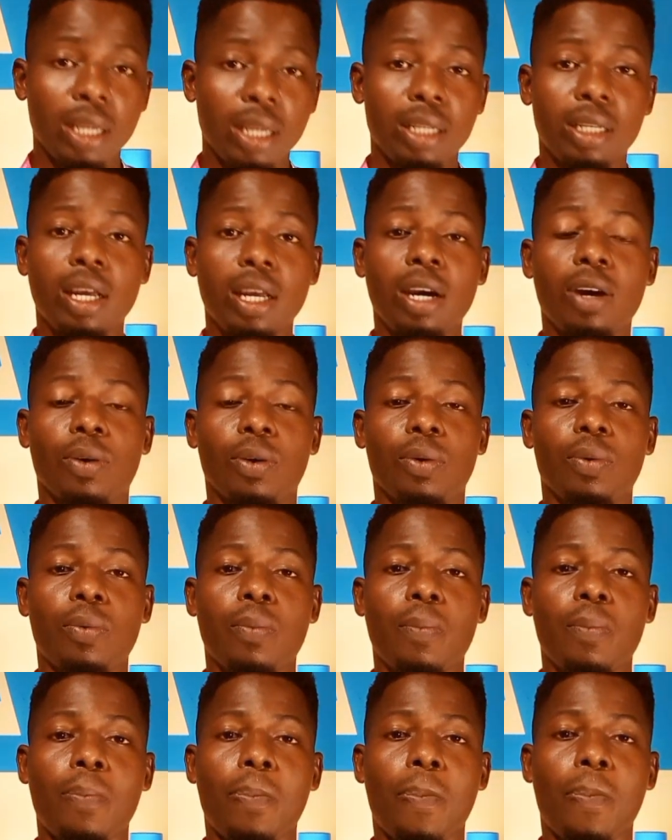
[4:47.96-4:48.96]
Now,
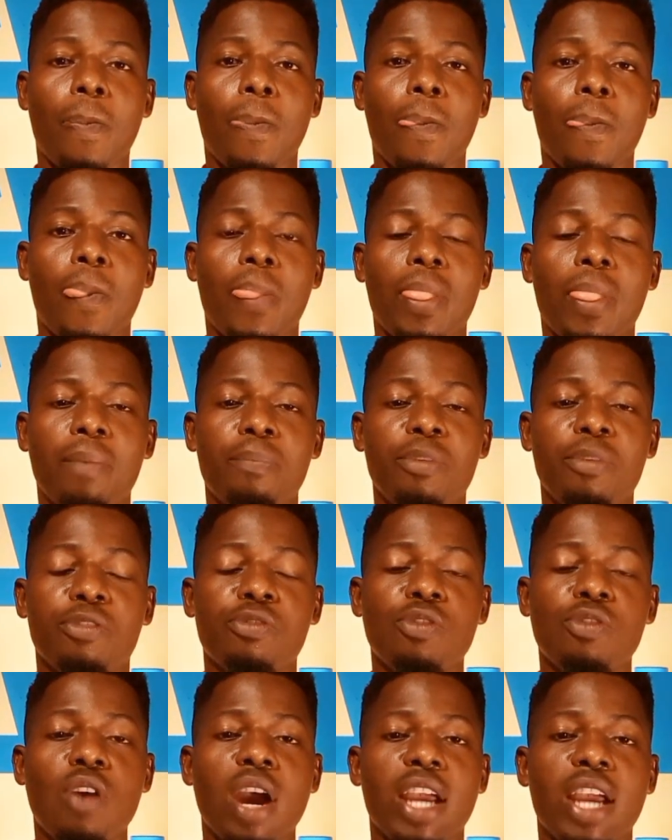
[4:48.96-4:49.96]

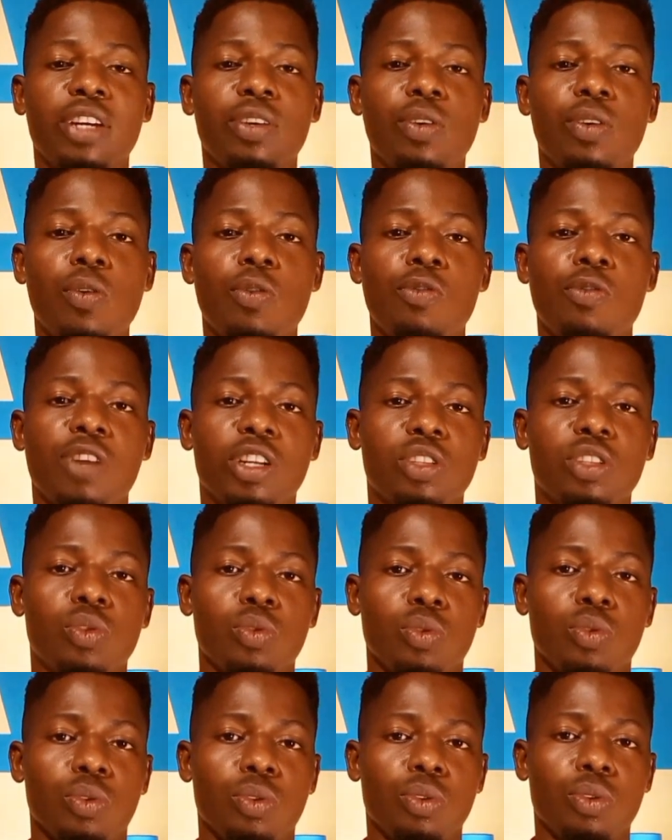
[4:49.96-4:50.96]
before I go over
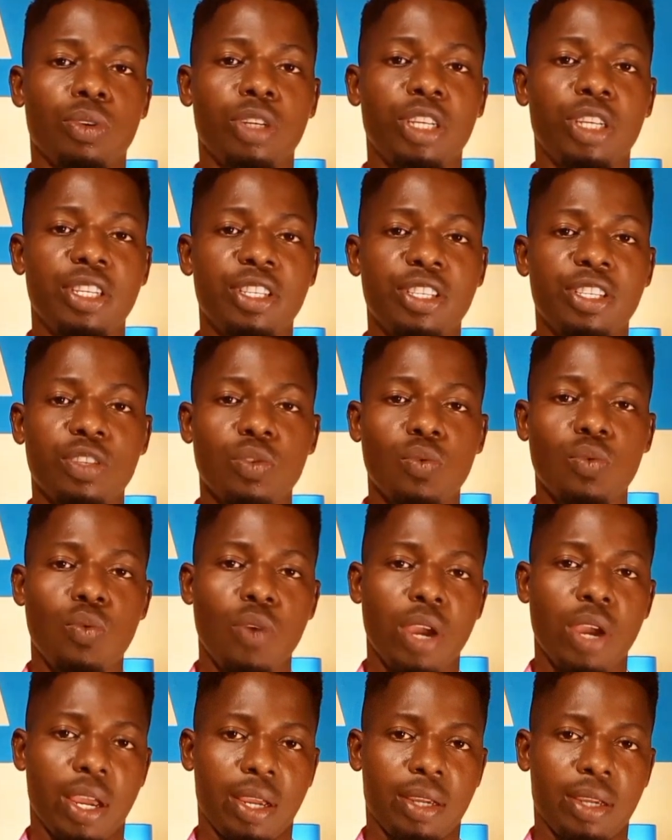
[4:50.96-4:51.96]
to easy
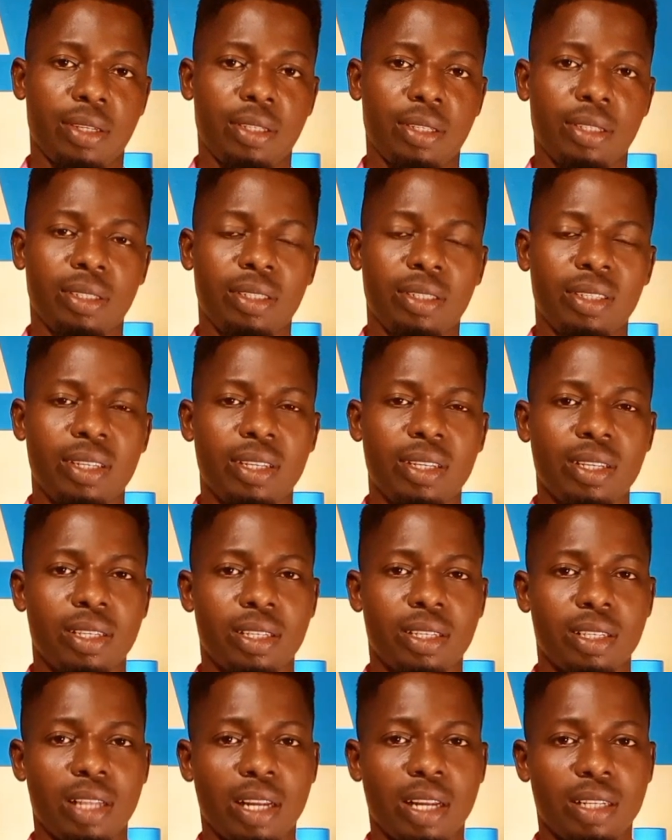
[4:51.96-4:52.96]
wear,
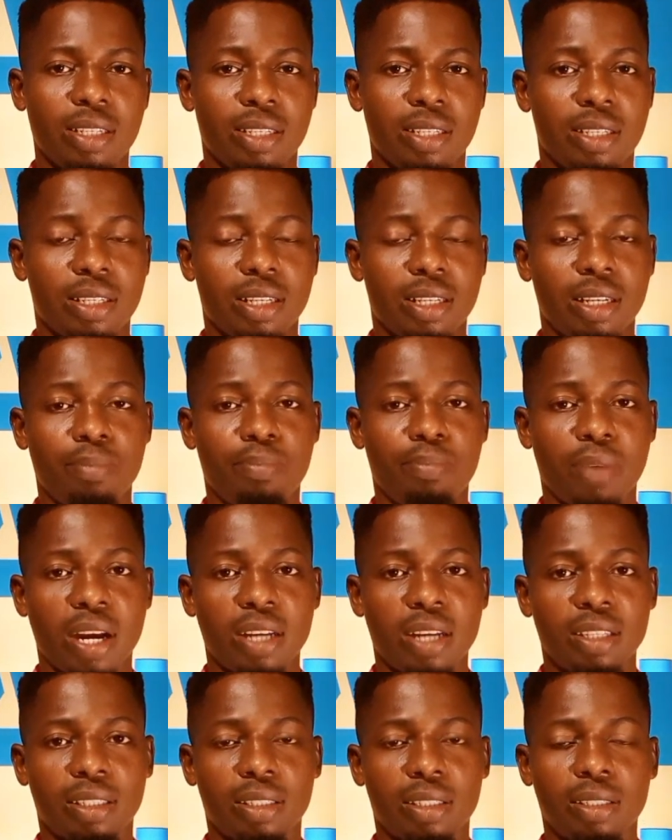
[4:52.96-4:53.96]
that is
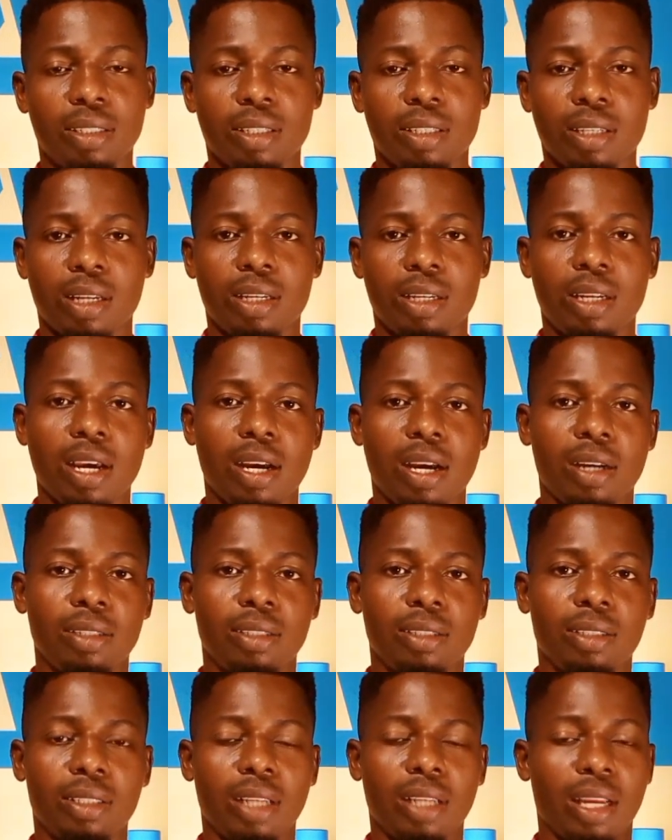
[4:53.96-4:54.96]
slippers,
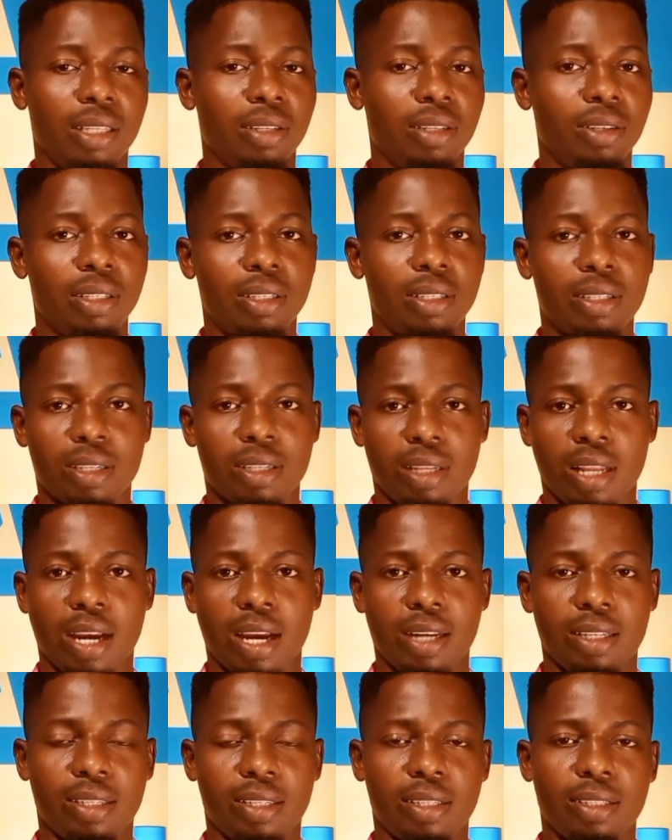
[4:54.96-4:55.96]
sandals and
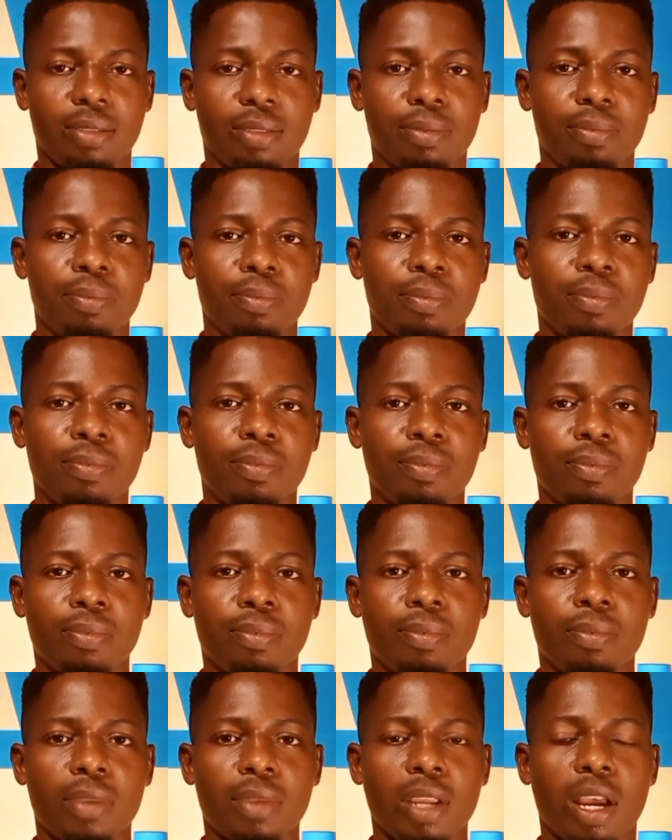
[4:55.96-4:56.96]
slides,
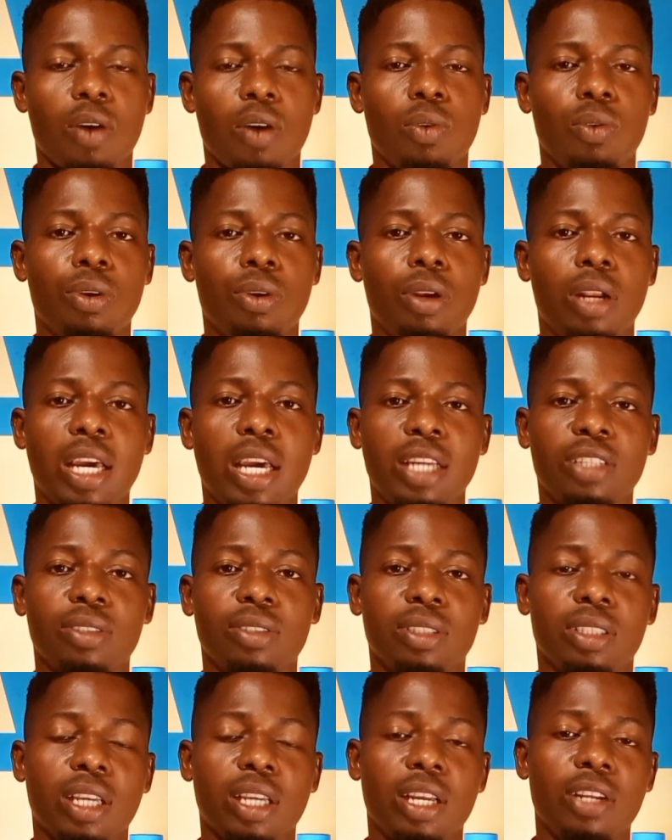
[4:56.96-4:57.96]
I would like to
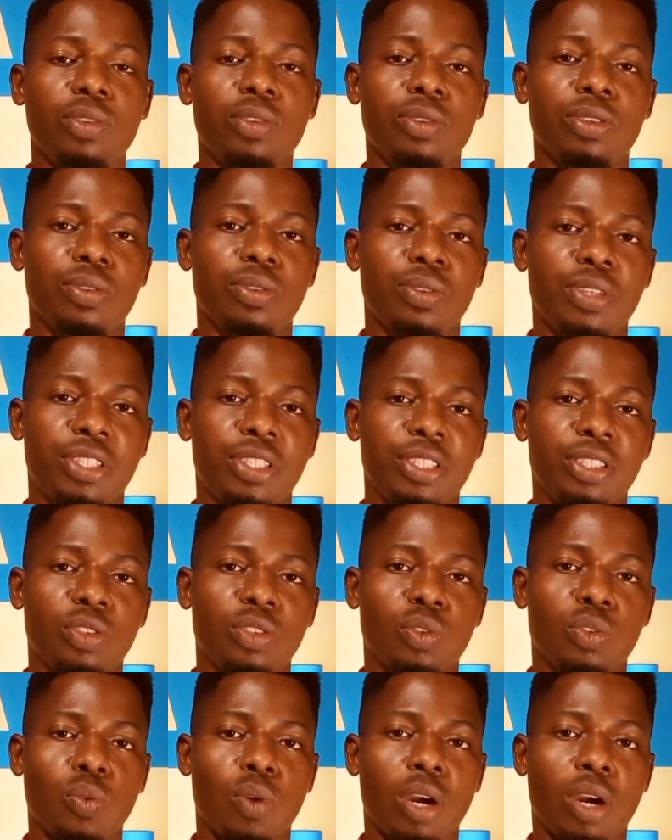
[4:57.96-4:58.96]
tell you the
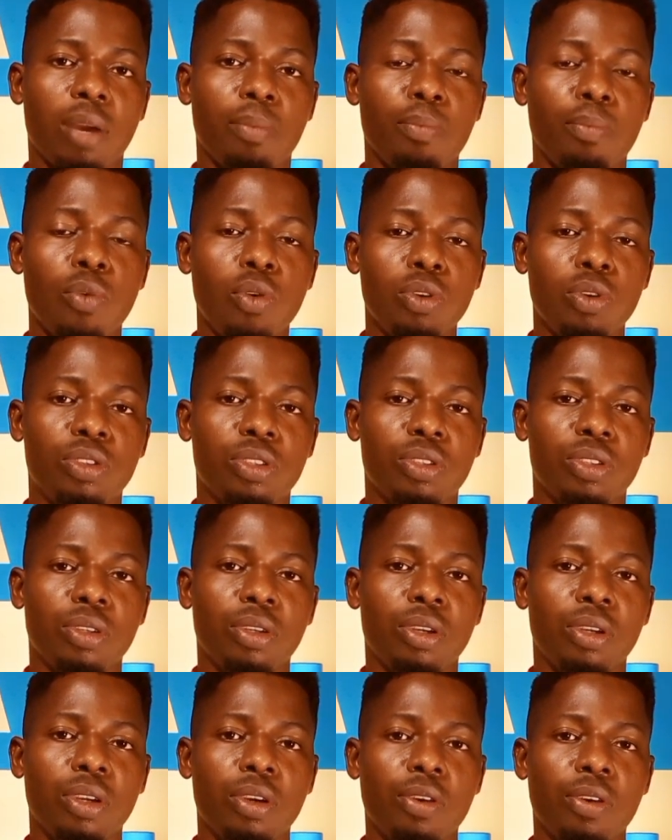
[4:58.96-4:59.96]
reasons why most
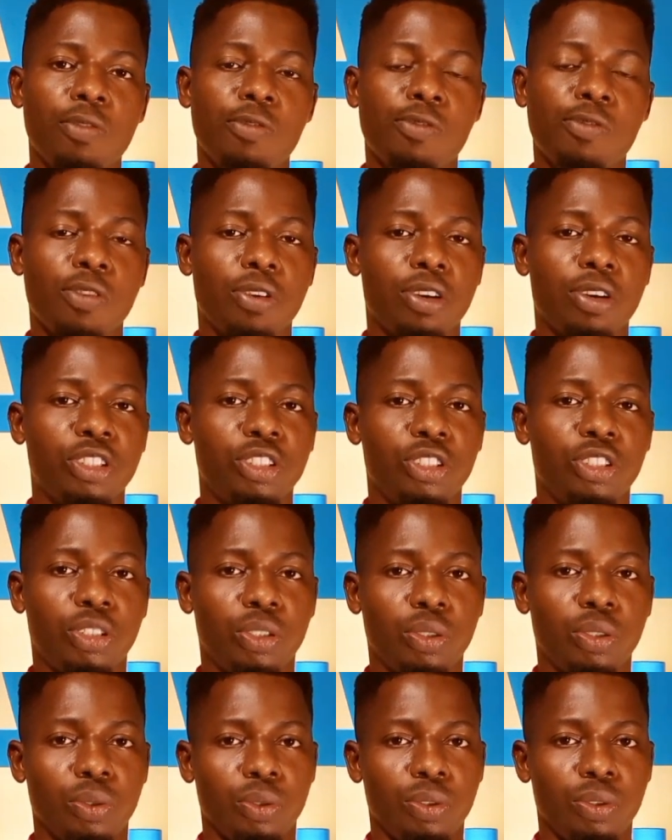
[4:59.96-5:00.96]
foreign
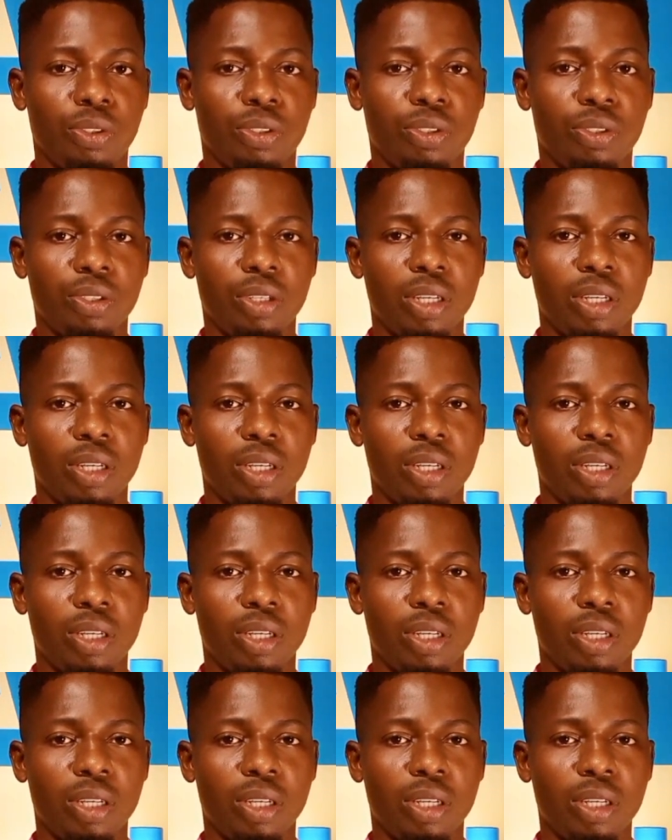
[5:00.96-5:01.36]
shoes